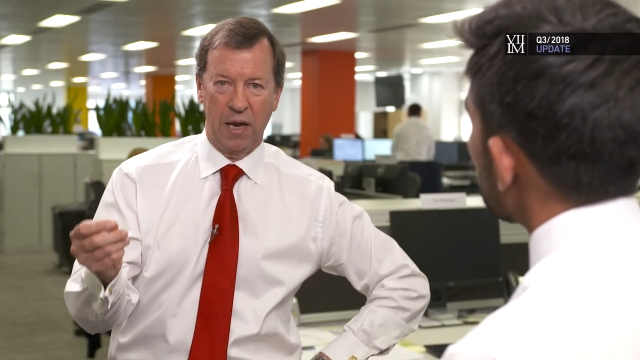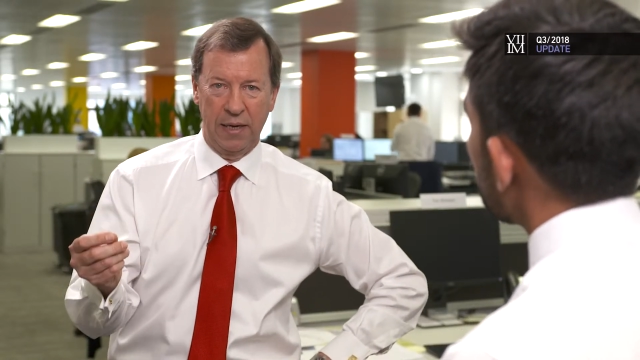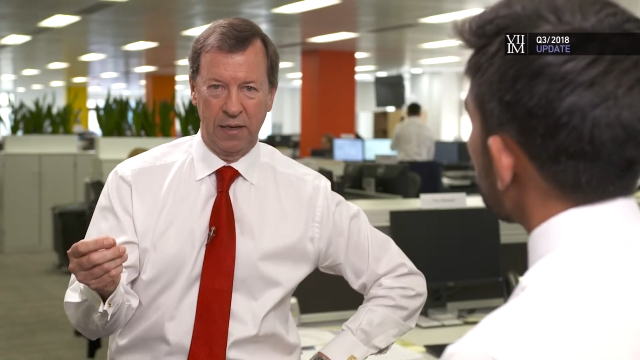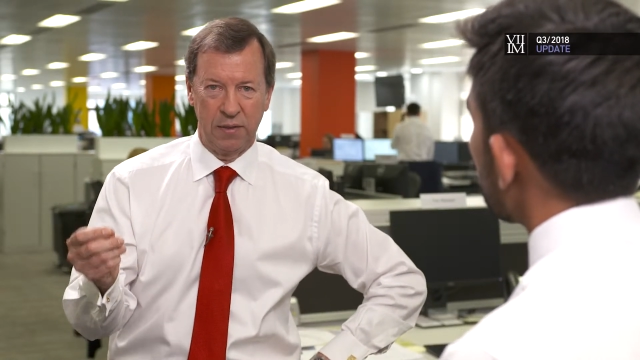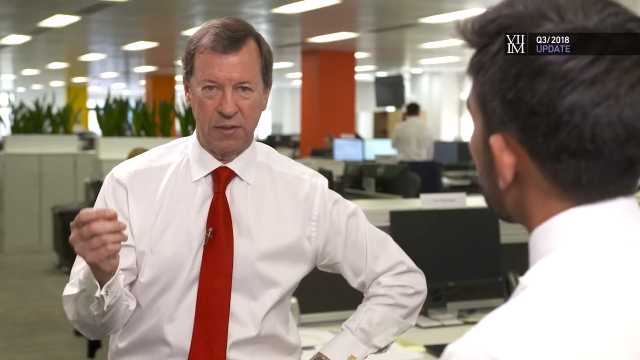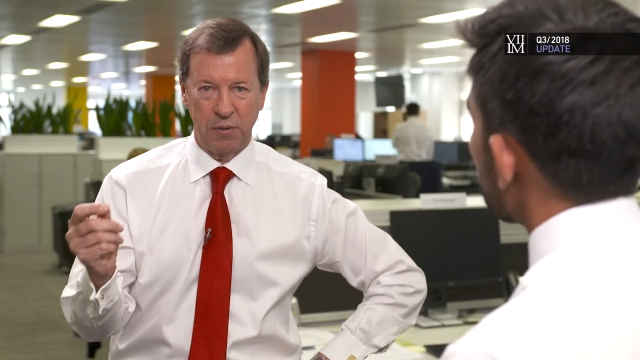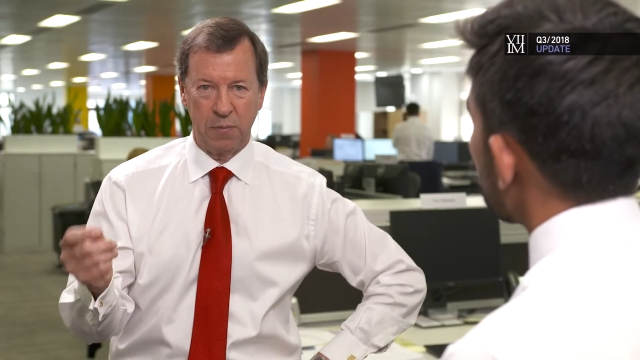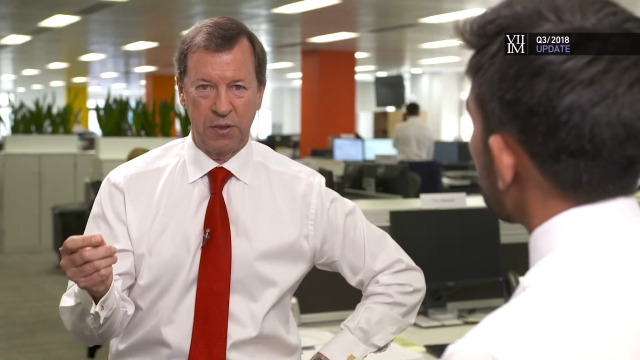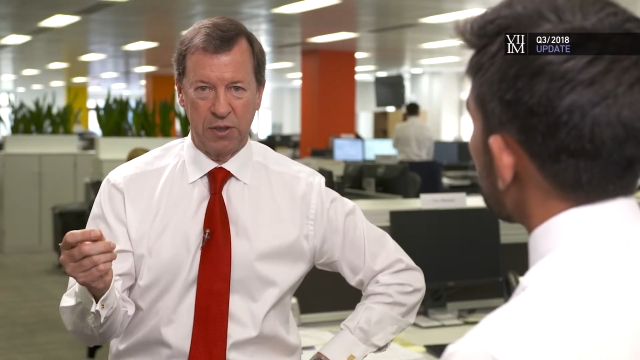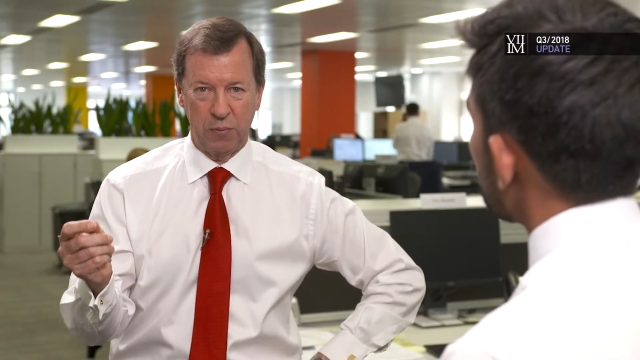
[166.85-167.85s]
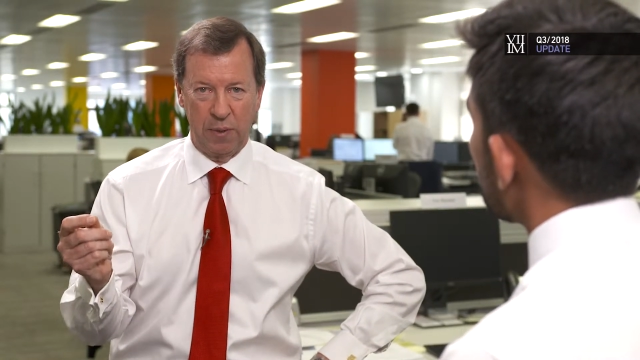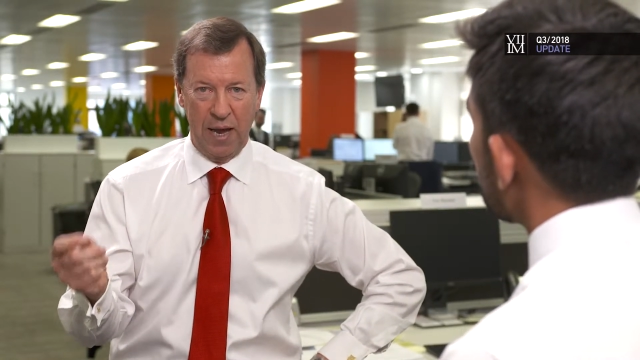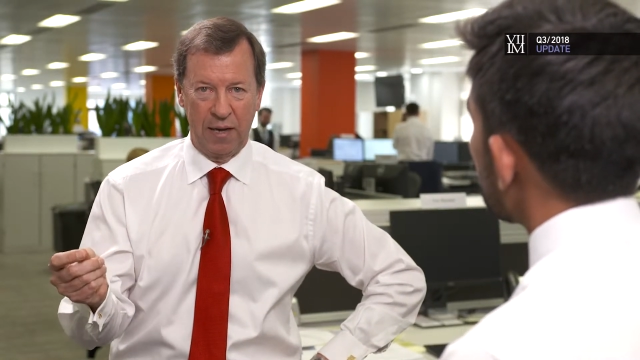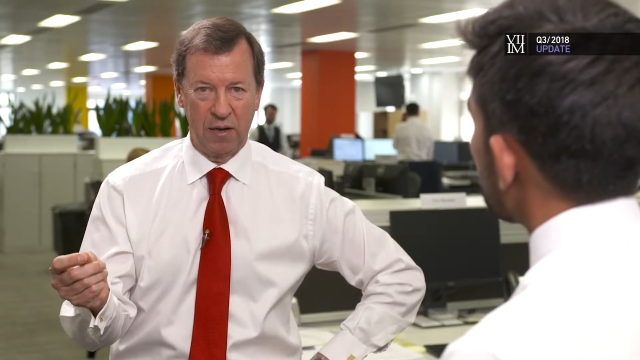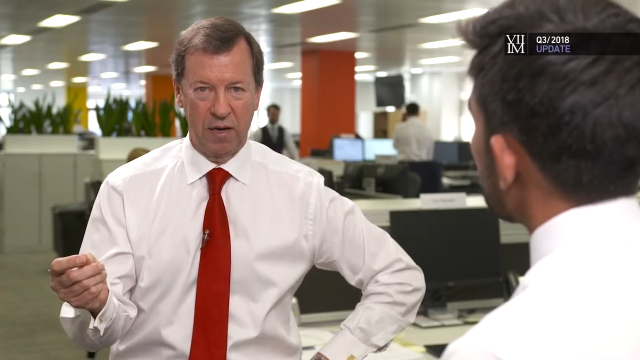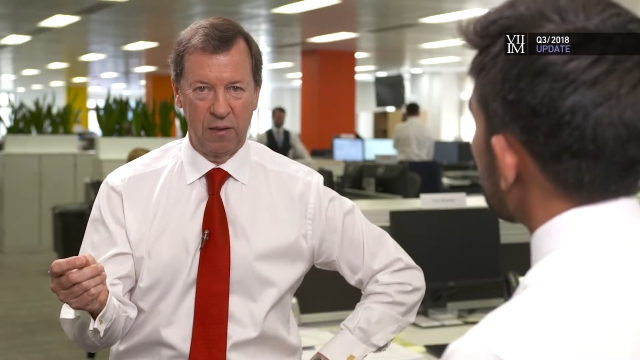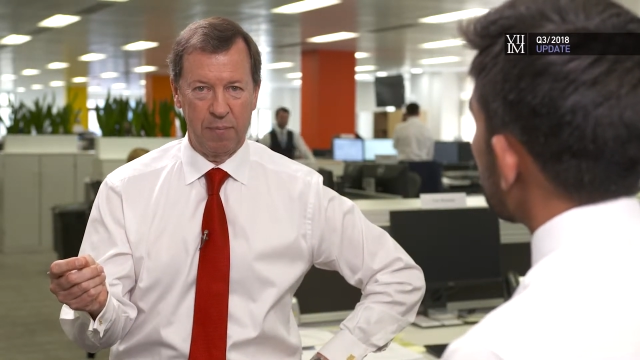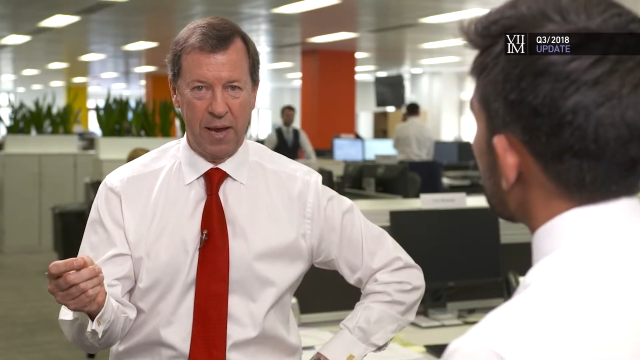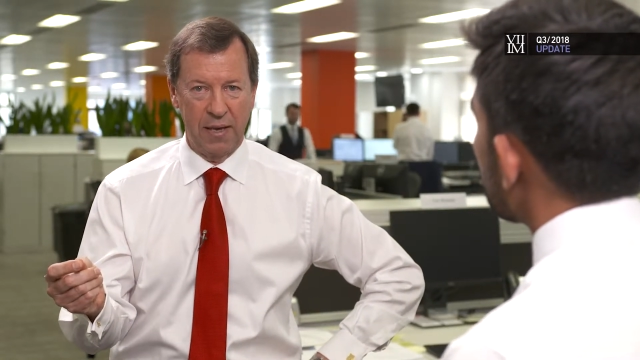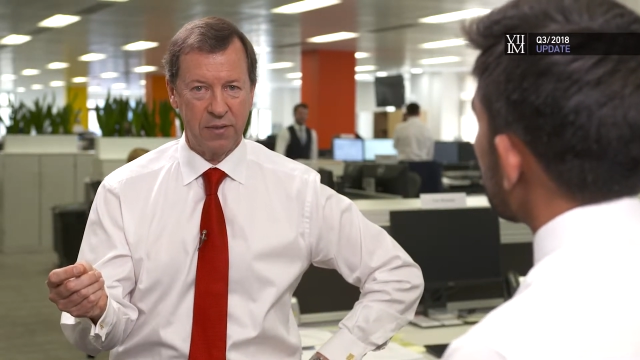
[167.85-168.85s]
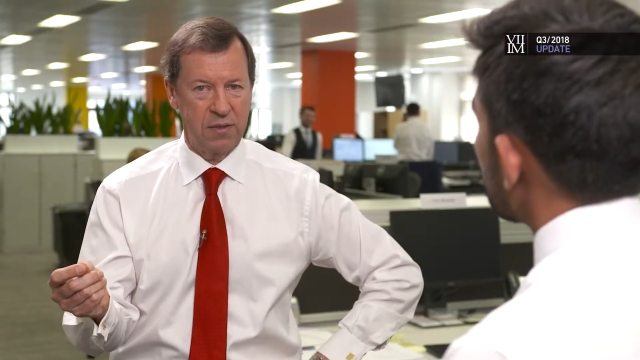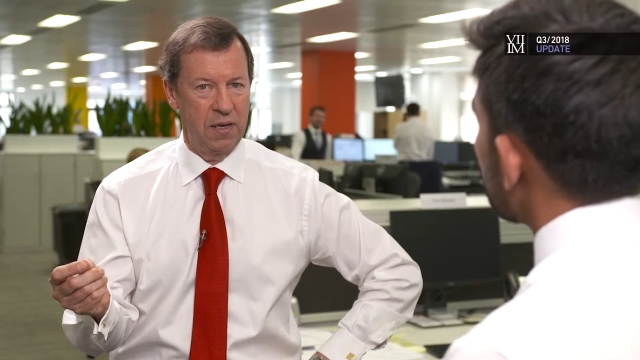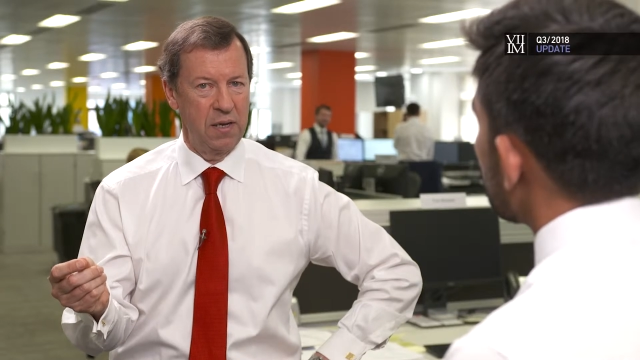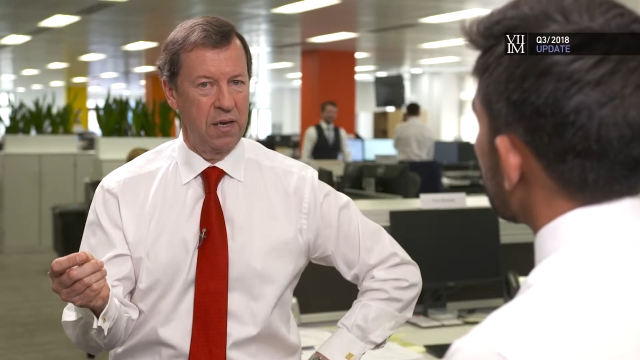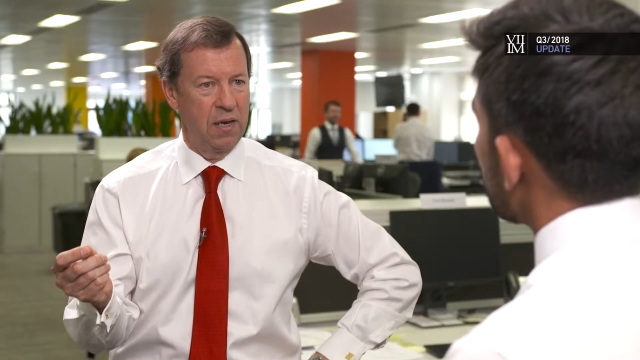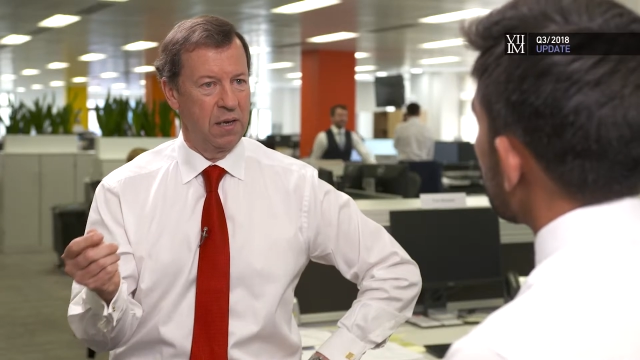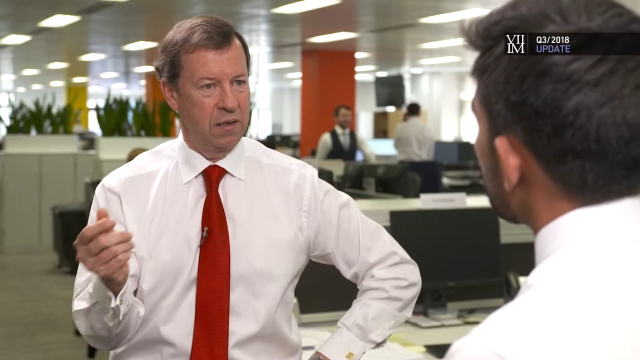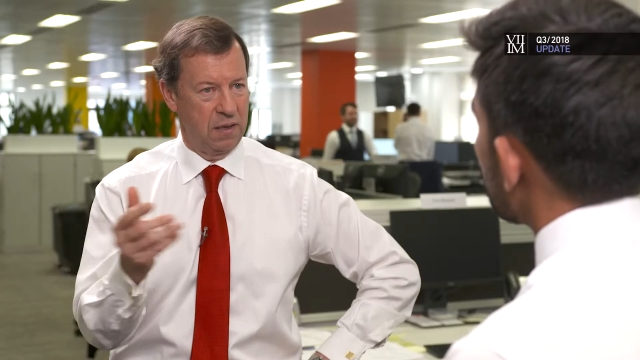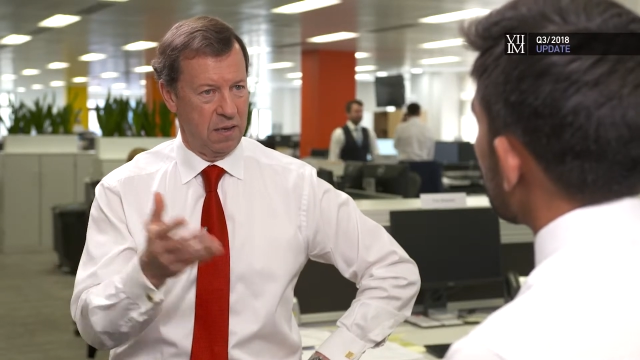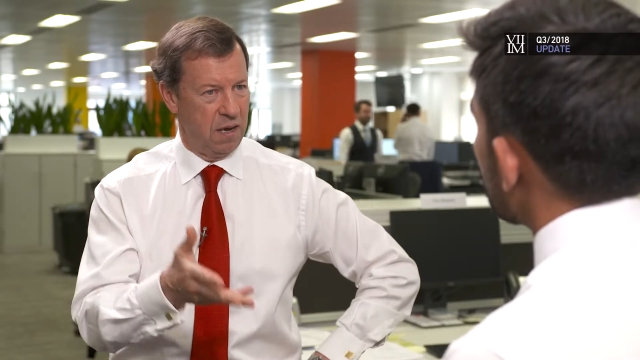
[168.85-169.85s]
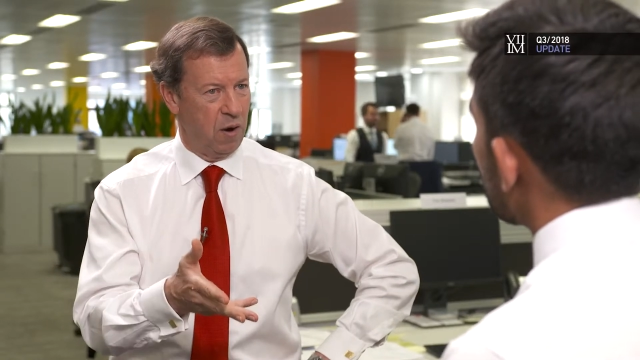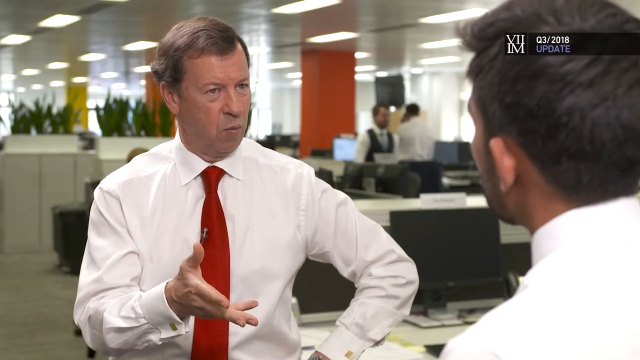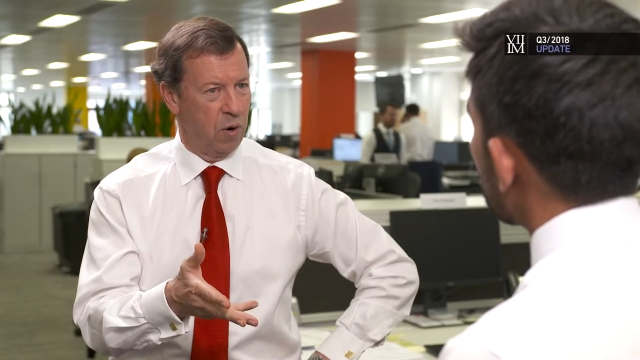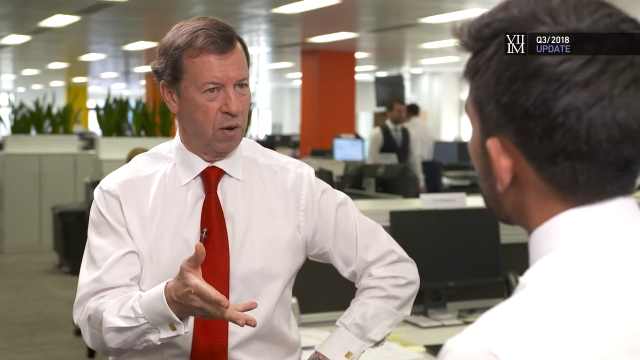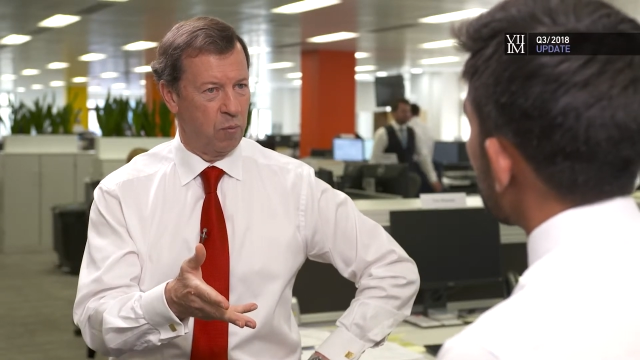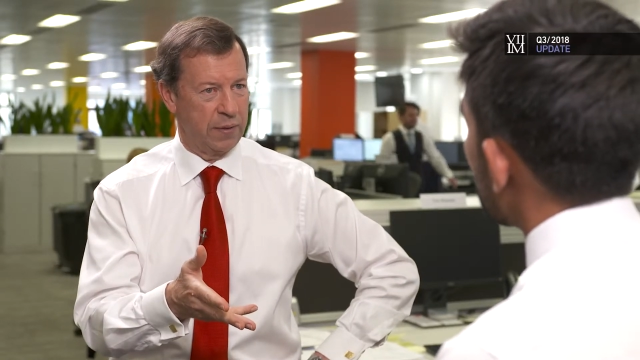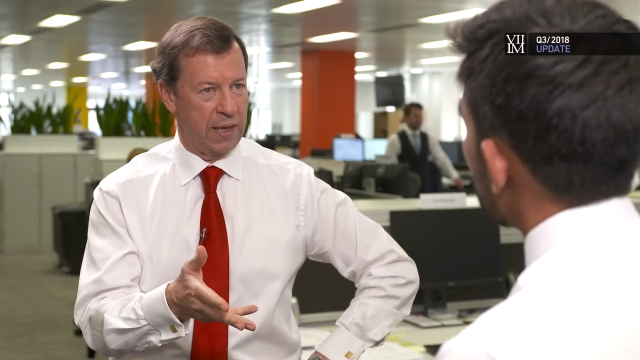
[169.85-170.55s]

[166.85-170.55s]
yields as much as we had done in the past. A word on what